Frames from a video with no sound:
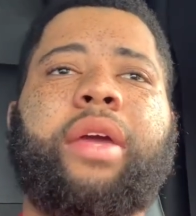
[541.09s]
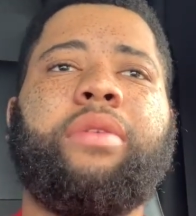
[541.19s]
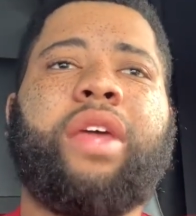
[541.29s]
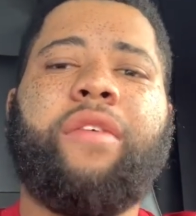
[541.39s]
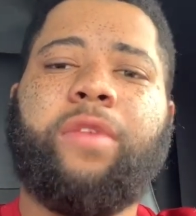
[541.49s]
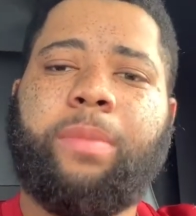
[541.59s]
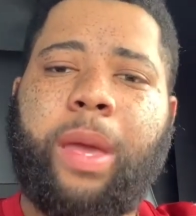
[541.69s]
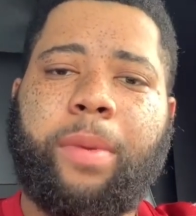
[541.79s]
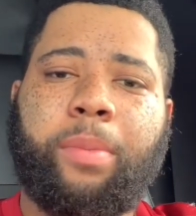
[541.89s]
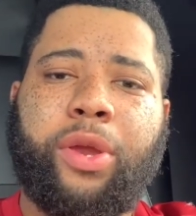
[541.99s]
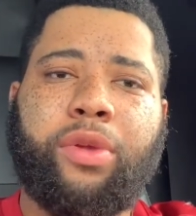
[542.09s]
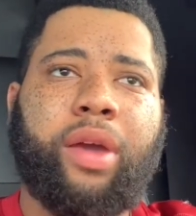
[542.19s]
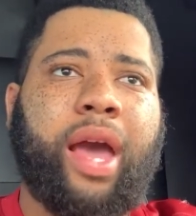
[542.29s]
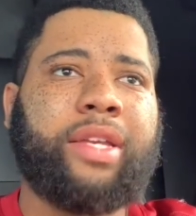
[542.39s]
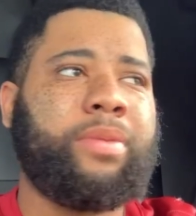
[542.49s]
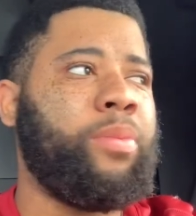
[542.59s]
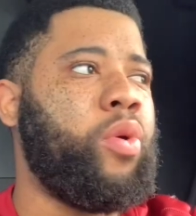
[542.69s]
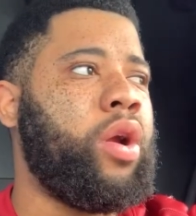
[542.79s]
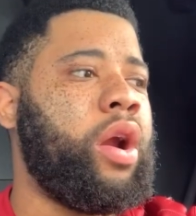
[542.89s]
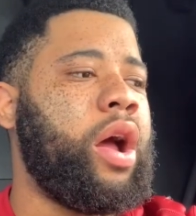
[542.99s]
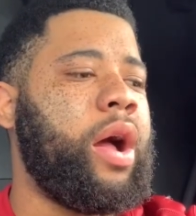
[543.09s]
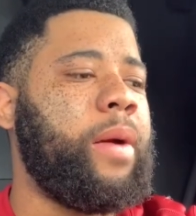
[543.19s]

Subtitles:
can definitely be able to bring you guys more